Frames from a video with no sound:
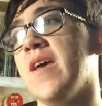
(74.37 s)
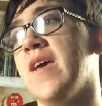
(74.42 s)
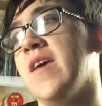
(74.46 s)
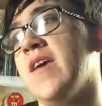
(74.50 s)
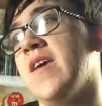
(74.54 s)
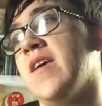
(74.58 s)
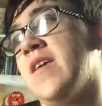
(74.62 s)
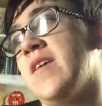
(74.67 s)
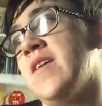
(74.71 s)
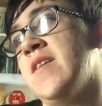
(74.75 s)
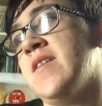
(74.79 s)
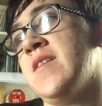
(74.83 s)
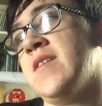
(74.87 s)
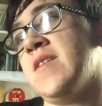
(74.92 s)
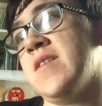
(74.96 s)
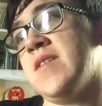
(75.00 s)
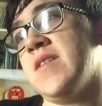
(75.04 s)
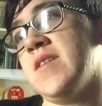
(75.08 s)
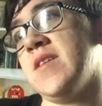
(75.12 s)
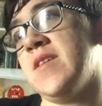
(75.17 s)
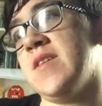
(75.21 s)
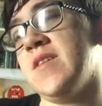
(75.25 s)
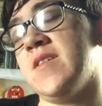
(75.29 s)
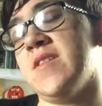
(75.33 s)

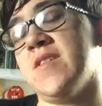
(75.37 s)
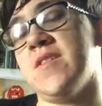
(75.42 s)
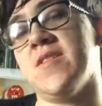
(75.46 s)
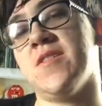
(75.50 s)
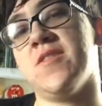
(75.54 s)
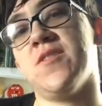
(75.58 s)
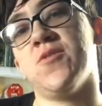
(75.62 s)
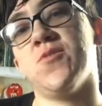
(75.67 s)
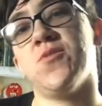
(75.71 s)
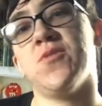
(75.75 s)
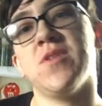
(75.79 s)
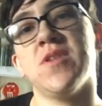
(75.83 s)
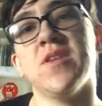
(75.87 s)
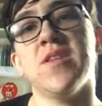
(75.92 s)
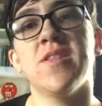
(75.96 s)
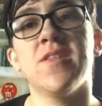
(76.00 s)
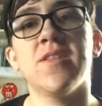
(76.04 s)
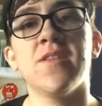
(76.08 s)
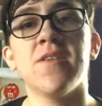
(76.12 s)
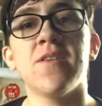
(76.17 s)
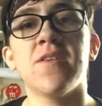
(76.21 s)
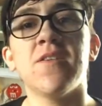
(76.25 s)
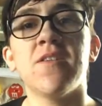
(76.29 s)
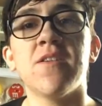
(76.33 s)
And he's also really
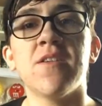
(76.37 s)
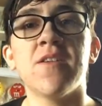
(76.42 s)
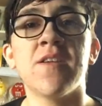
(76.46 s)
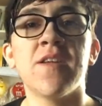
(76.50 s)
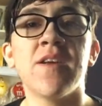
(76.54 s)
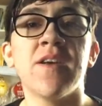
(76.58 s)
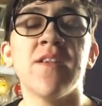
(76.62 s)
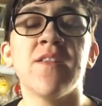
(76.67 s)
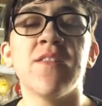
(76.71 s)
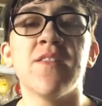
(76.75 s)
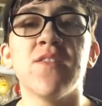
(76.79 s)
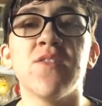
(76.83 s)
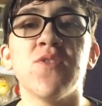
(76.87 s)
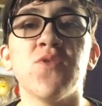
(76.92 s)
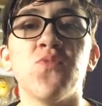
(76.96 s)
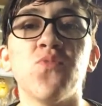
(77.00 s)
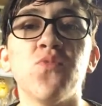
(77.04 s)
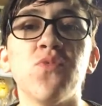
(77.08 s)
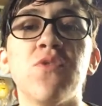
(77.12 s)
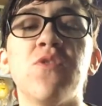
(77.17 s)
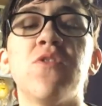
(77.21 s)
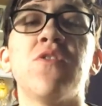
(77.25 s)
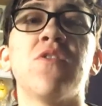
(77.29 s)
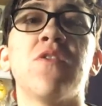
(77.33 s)
cynical and has this
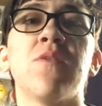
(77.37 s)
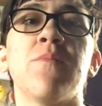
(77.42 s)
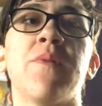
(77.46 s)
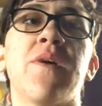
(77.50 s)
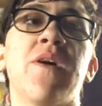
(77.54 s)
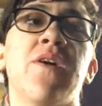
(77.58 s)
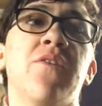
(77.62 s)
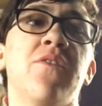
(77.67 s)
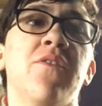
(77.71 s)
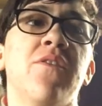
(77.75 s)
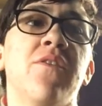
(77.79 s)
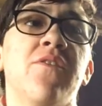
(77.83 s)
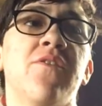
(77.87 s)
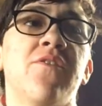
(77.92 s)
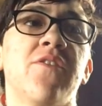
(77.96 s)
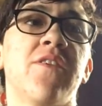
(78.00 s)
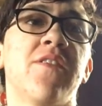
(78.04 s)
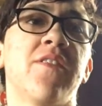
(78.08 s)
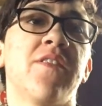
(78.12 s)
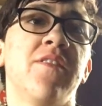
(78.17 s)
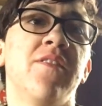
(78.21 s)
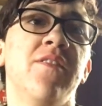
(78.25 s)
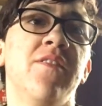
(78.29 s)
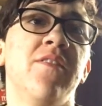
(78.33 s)
rule about
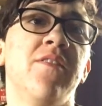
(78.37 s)
just